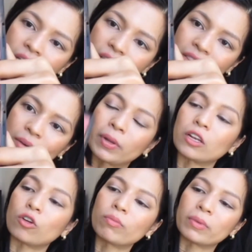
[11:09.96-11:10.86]
the
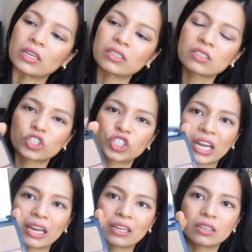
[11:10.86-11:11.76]
Paloma
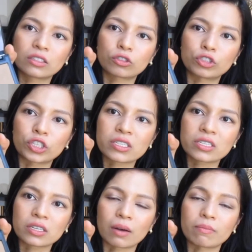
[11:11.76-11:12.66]
shade, to
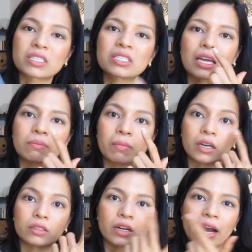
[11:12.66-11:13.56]
just set my
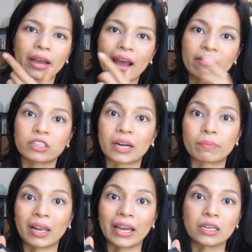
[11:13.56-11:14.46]
under eye after
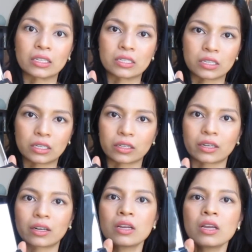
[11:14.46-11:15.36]
applying
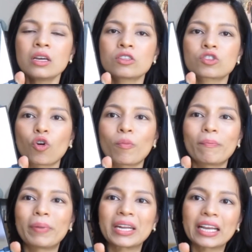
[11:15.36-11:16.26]
concealer. So,
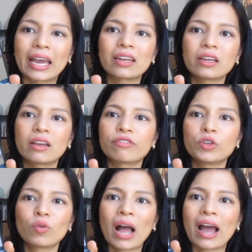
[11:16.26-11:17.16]
but again, if
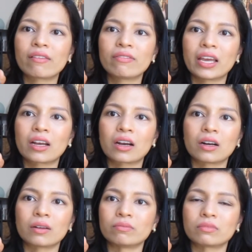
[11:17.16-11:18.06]
you have like
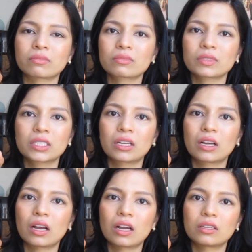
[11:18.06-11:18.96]

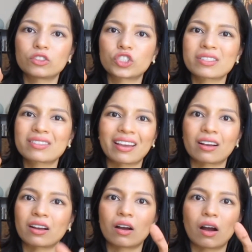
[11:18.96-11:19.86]
just
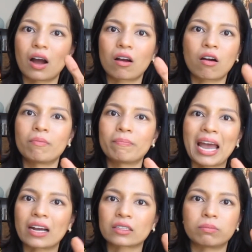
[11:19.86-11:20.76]
like a
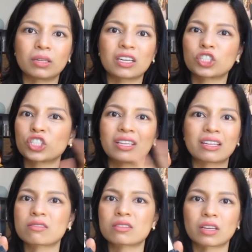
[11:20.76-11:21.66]
compact blush,
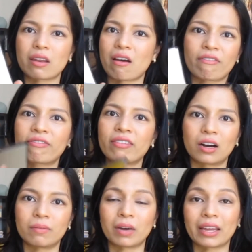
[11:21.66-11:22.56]
that's enough,
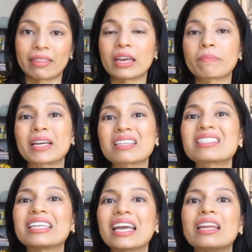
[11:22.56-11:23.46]
I think, because
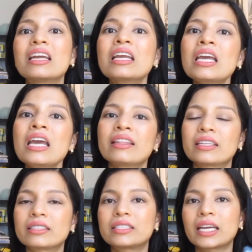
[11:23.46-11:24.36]
again,
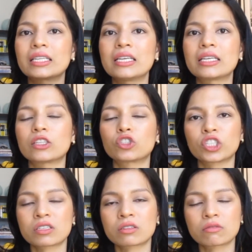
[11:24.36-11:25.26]
the technique is
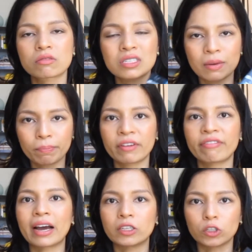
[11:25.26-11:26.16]
just to
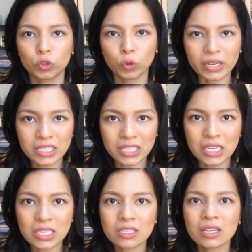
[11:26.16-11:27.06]
simplify your
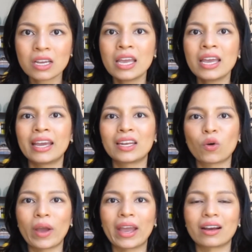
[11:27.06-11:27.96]
choices. In a
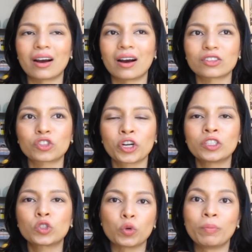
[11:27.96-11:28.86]
way,
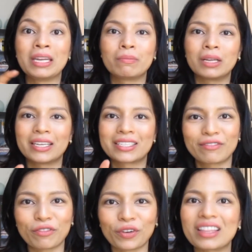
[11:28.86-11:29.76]
turn to
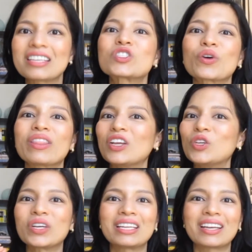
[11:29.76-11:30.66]
minimalism for this so that
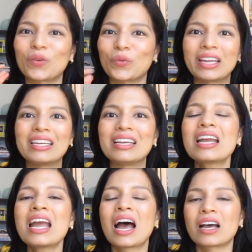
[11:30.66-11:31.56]
you can get ready
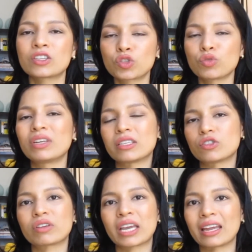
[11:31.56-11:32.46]
as soon as
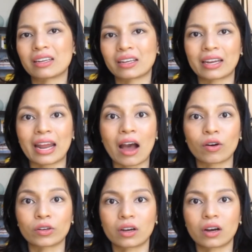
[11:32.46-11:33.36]
you can and get
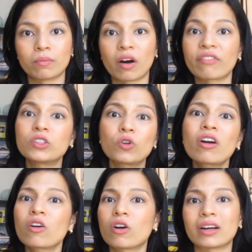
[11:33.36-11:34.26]
out of the
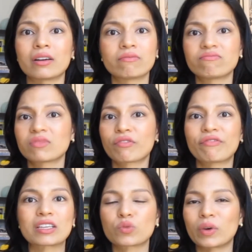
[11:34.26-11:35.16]
door, or
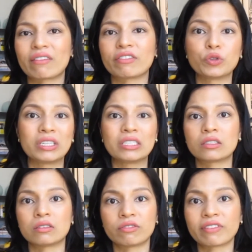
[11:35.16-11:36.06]
fix whatever you need
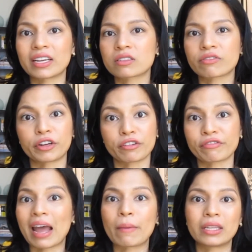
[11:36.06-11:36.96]
to fix for your
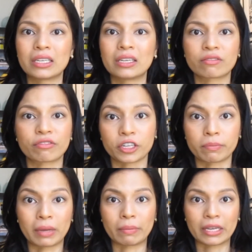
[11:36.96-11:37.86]
family and for your
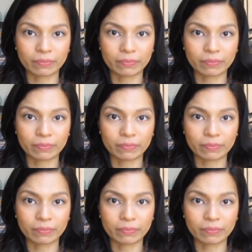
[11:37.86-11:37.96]
baby.